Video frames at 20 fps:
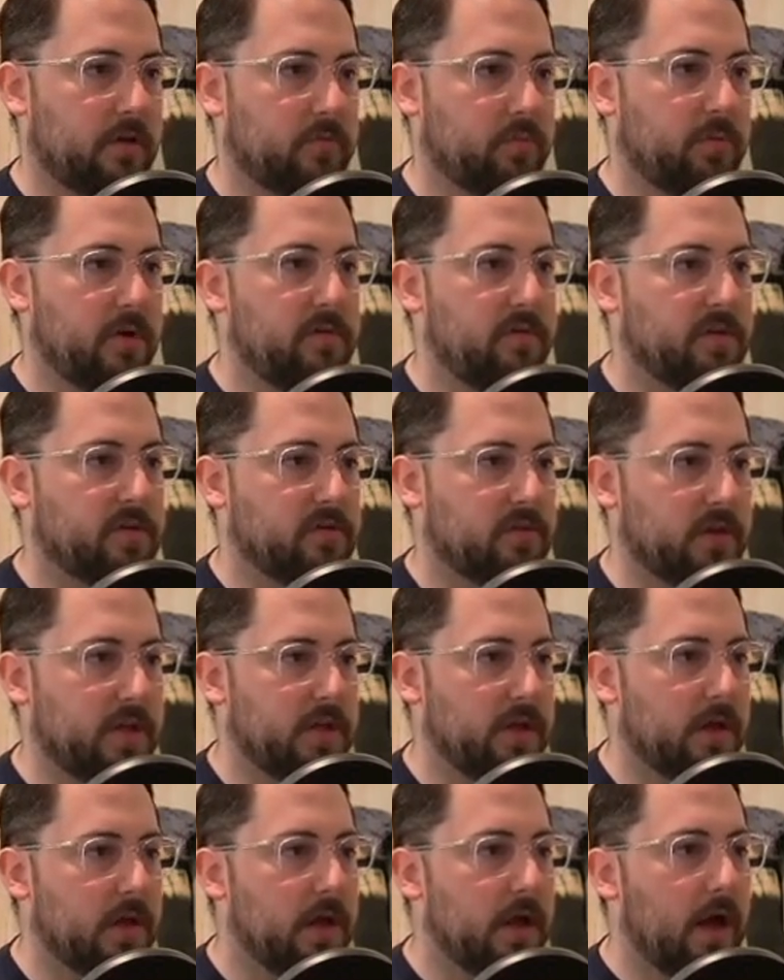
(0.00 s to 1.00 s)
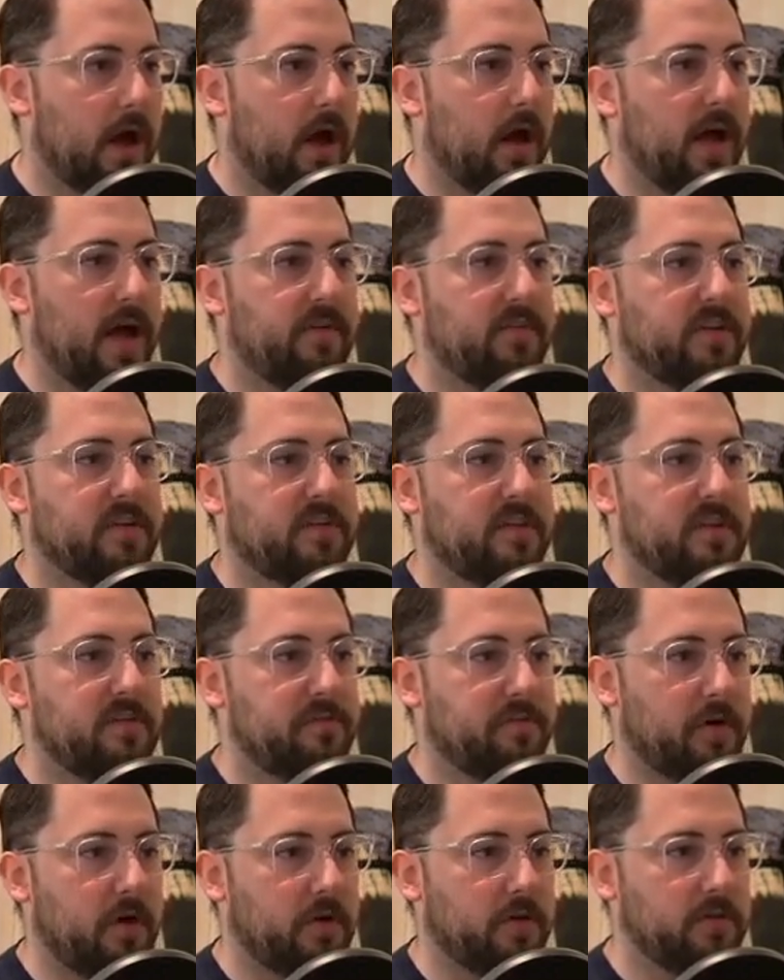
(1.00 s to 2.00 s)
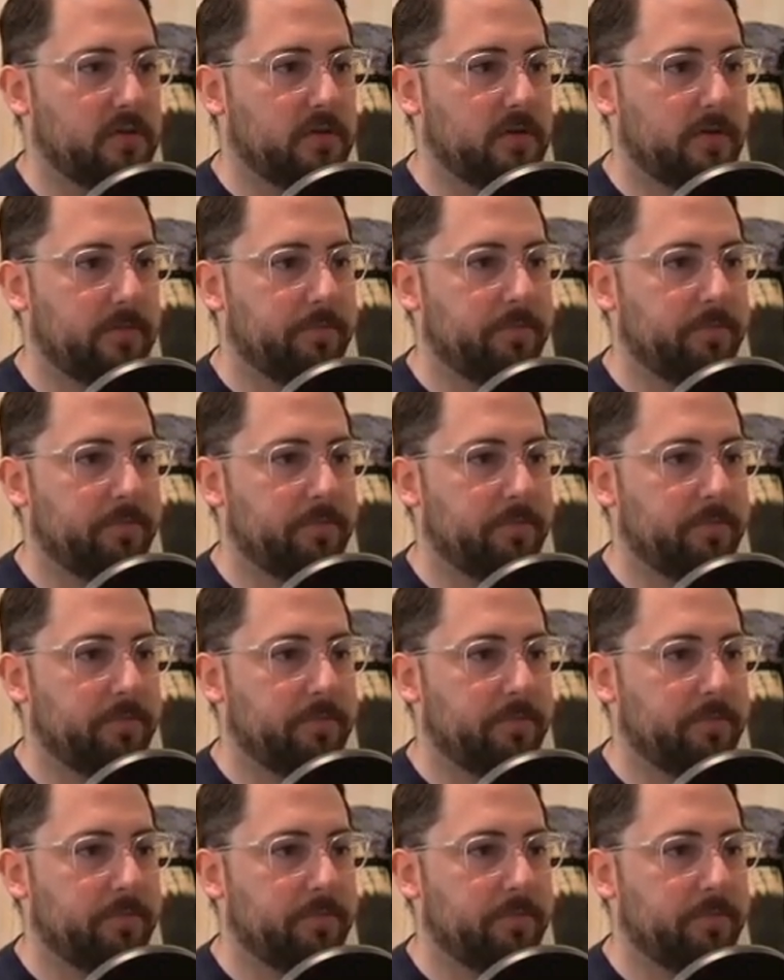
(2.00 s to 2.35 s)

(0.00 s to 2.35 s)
previously. I'll have a default.